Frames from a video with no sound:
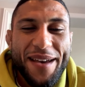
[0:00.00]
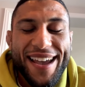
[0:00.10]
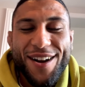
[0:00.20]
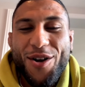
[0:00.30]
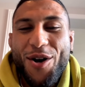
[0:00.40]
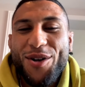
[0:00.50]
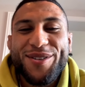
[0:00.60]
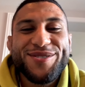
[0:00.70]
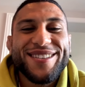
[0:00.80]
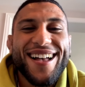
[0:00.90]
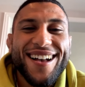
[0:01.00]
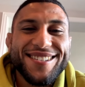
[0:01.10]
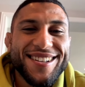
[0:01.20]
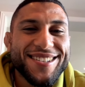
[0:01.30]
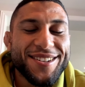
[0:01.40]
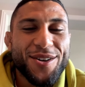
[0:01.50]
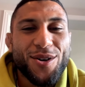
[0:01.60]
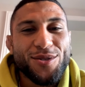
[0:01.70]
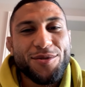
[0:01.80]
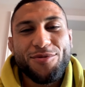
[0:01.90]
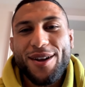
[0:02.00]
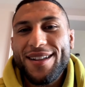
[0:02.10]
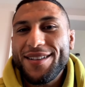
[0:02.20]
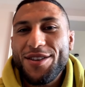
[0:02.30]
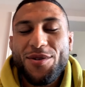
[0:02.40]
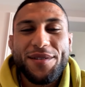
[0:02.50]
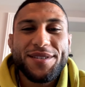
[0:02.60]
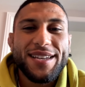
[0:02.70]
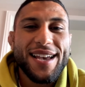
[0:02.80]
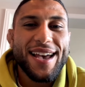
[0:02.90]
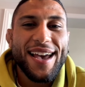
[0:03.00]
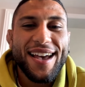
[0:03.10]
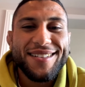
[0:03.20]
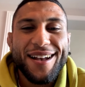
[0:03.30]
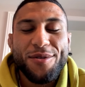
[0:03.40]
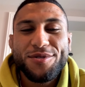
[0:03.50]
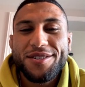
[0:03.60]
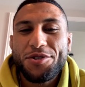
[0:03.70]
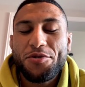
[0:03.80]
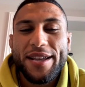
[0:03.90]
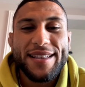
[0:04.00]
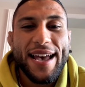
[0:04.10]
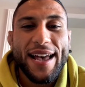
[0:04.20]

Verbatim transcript: Man, all those losses and all the run in the U F C I had, that was a straight